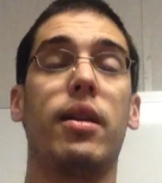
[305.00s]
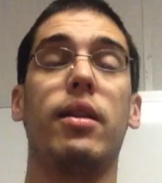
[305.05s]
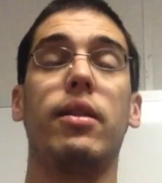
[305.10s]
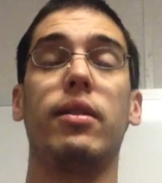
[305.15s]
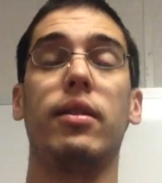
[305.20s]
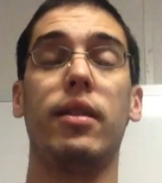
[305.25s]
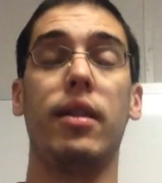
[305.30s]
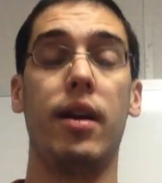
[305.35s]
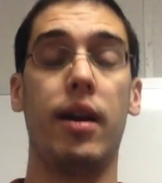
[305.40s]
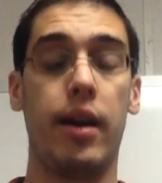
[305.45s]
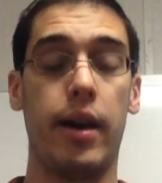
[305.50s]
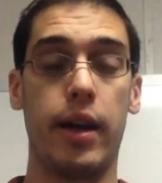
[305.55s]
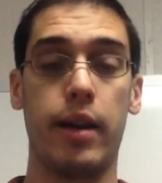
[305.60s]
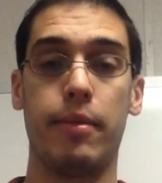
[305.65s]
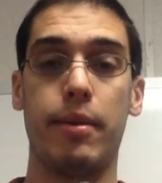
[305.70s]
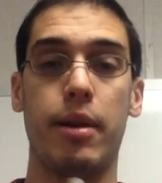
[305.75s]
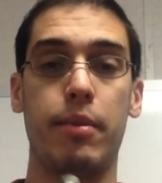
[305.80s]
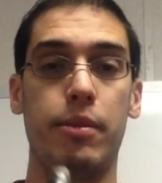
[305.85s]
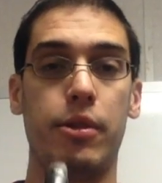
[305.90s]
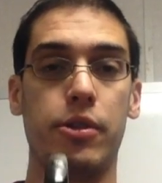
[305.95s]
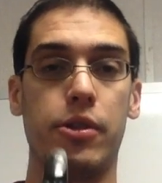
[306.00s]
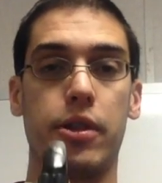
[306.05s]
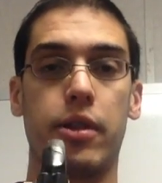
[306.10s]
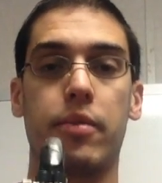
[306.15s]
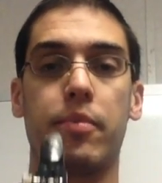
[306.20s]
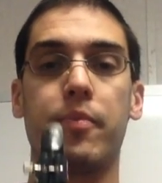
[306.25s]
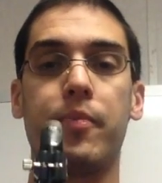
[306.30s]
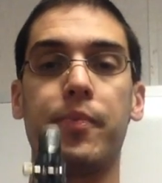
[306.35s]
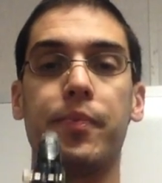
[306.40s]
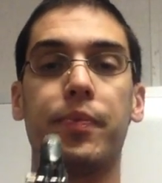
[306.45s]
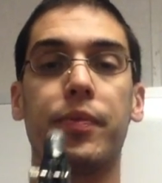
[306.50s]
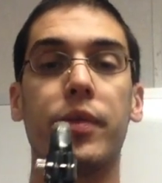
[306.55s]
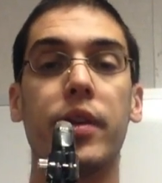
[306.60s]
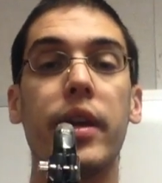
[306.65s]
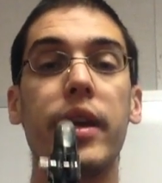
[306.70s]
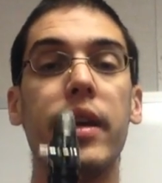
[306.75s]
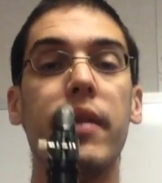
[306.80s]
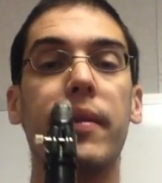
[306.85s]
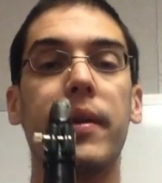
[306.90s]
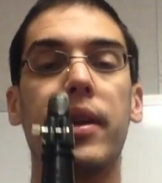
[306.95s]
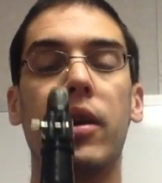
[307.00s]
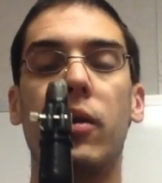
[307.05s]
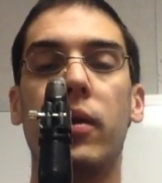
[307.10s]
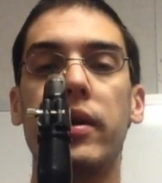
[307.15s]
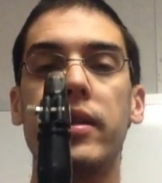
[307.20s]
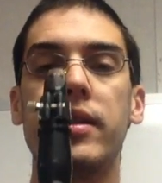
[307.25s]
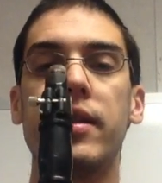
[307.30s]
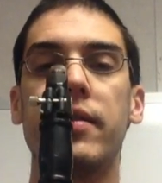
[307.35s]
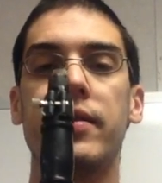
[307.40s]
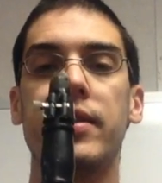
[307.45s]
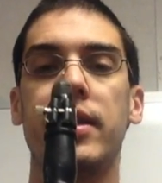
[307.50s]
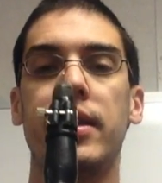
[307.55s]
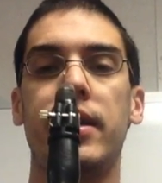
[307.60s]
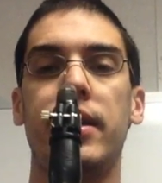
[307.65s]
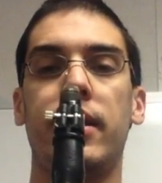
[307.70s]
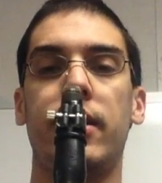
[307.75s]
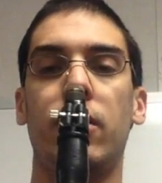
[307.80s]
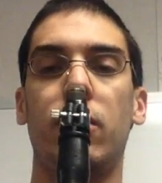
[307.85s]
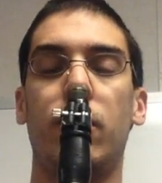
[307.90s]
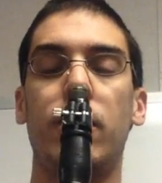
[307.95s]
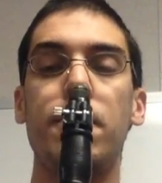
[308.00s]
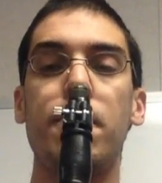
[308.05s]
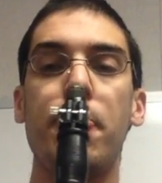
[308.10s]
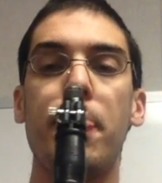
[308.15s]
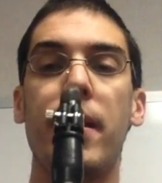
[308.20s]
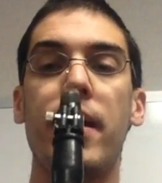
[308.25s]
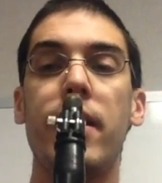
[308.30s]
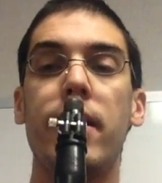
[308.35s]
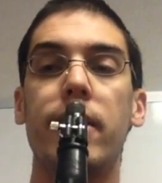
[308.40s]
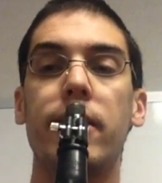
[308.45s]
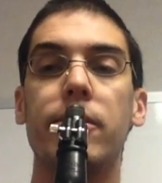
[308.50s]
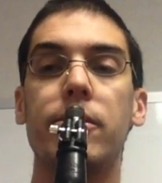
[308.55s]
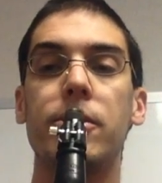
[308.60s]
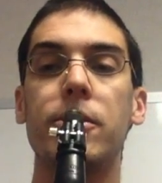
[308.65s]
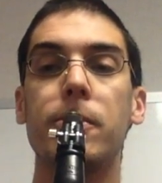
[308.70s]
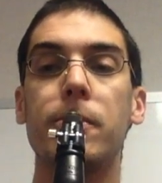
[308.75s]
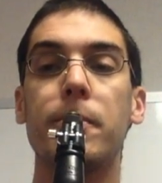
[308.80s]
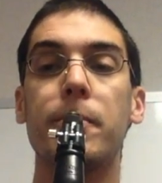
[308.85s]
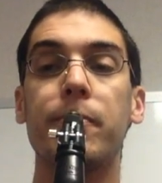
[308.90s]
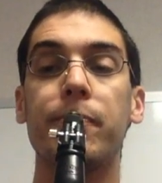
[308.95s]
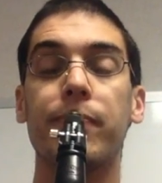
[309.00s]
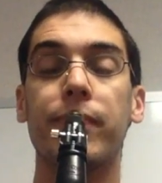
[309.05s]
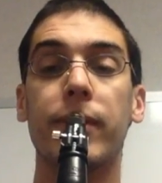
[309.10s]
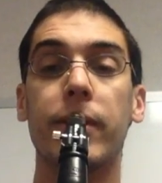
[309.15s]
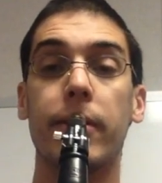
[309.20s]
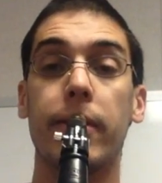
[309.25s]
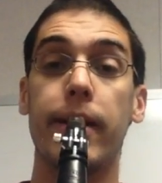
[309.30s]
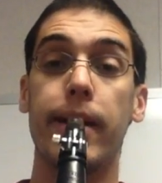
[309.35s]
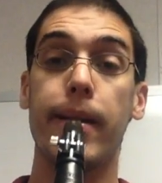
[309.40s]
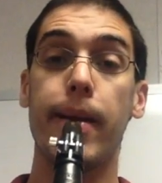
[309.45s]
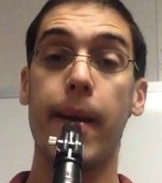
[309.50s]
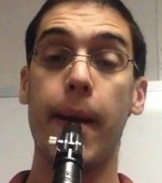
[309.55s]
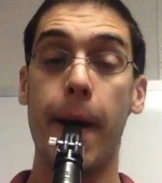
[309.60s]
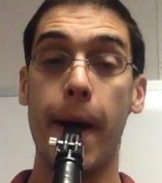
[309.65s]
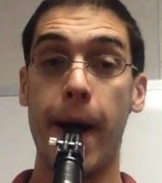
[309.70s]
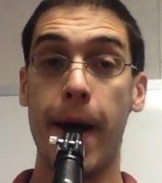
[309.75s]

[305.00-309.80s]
a lot of my music. Okay, here we go, 117. 1, 2, ready.